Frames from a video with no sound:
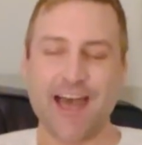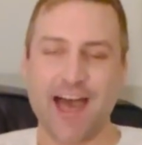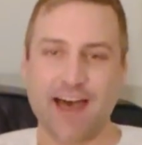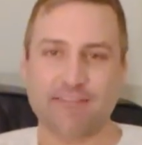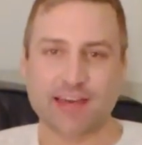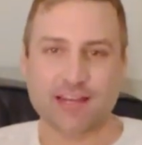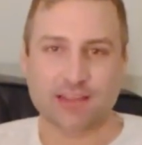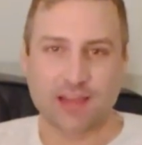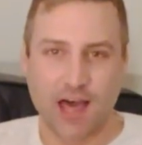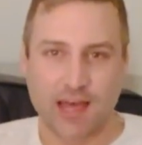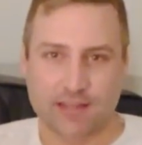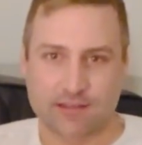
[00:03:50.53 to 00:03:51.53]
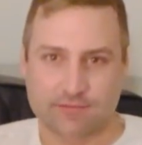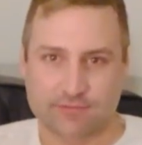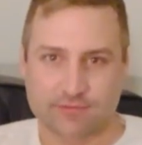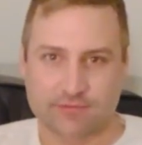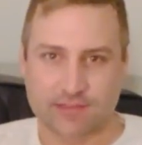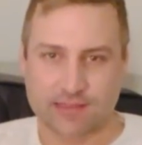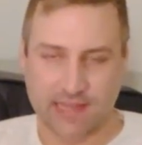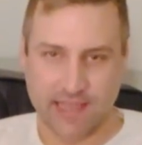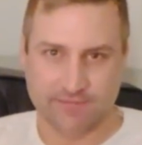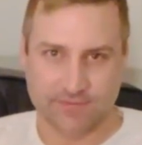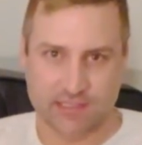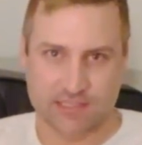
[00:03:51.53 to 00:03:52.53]
I've had a lot of
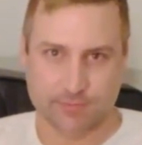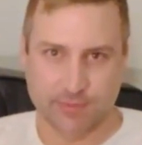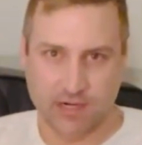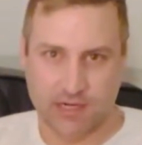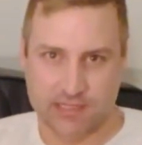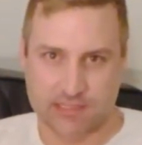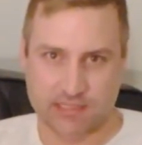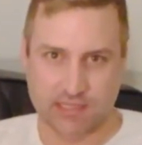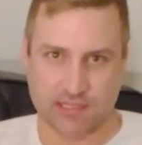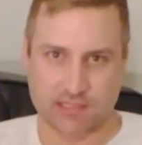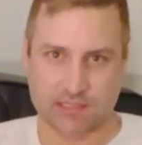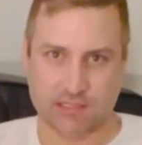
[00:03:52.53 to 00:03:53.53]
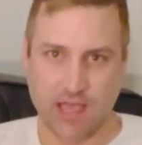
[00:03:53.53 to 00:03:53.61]
life experiences.